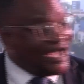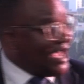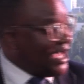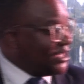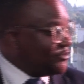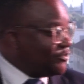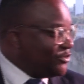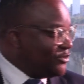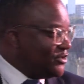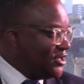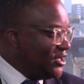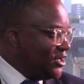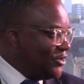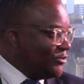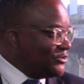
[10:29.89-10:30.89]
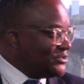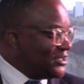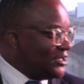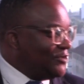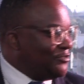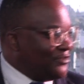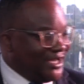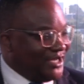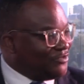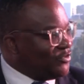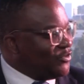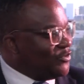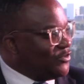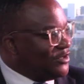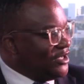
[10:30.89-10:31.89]
and we'll celebrate,
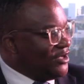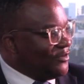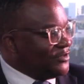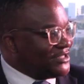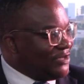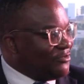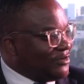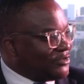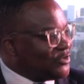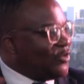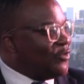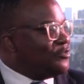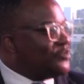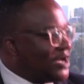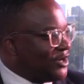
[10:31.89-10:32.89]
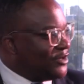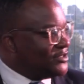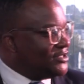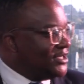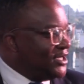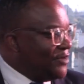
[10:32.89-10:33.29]
we'll say we're so proud,